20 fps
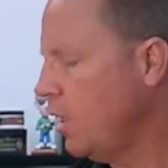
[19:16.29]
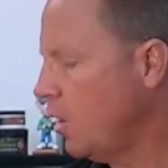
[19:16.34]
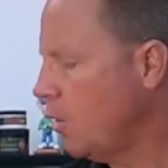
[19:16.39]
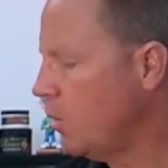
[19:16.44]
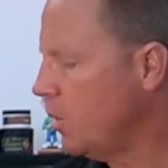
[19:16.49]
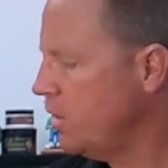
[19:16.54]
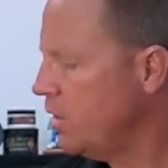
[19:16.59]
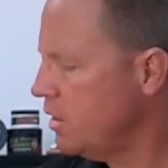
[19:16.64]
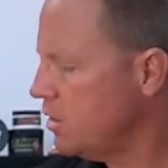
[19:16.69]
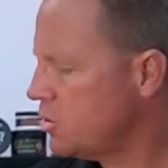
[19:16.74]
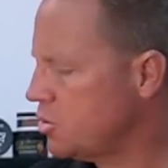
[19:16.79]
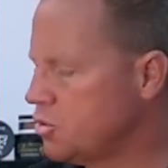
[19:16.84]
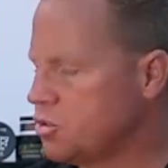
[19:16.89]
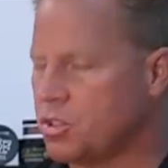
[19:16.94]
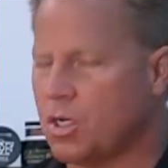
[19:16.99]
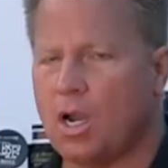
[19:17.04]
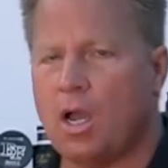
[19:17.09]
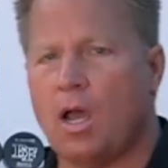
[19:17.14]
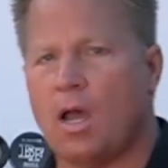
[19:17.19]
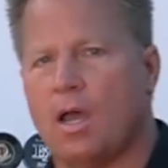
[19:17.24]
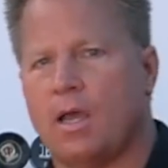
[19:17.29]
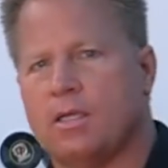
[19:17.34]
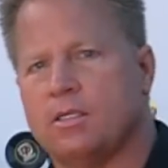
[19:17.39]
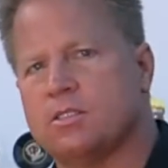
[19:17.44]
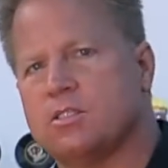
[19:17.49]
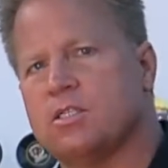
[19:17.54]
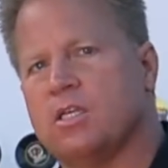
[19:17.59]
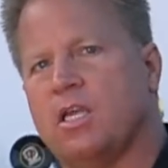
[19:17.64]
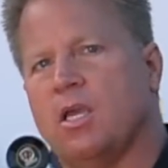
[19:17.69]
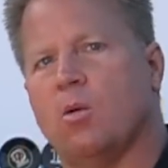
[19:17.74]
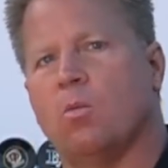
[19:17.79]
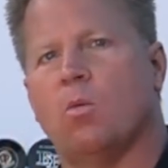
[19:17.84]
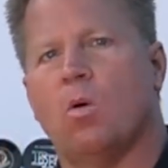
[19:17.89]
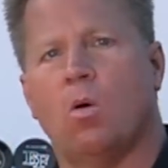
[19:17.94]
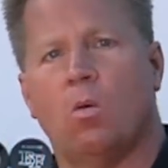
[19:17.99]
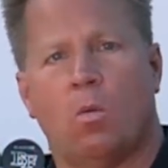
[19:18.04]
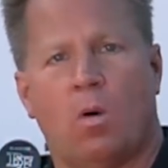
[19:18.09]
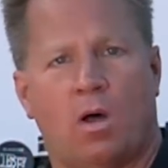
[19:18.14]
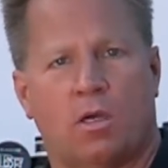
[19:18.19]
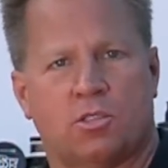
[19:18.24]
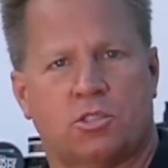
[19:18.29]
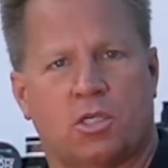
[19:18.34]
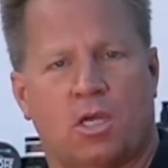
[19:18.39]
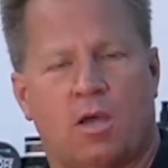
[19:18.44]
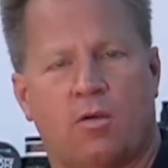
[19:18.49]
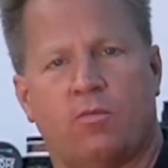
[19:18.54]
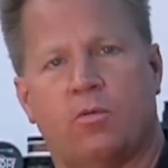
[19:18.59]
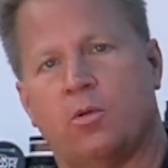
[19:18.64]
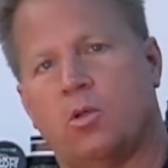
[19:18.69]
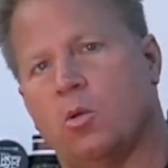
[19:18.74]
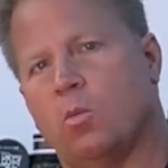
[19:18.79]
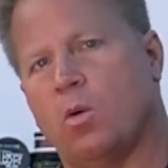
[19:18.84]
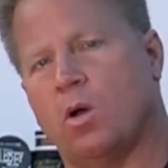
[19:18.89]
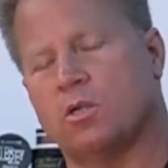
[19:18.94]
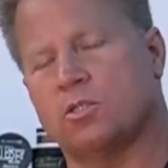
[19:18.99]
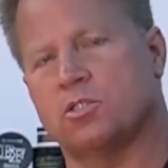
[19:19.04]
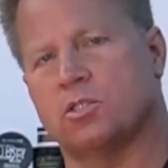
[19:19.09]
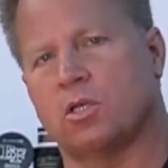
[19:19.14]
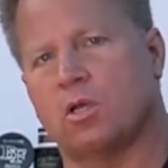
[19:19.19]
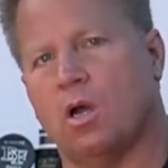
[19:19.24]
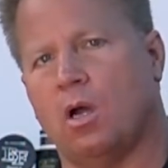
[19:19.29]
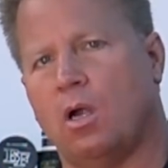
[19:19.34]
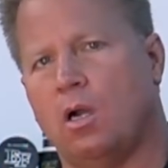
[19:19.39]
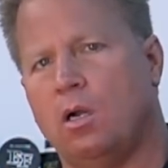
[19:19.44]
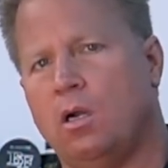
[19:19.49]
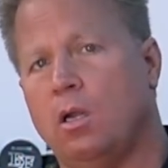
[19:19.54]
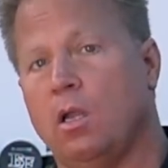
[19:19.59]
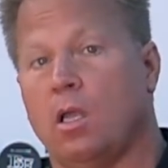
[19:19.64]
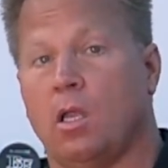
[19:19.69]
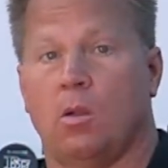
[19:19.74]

And when this dries, it won't wash off when you wash the car,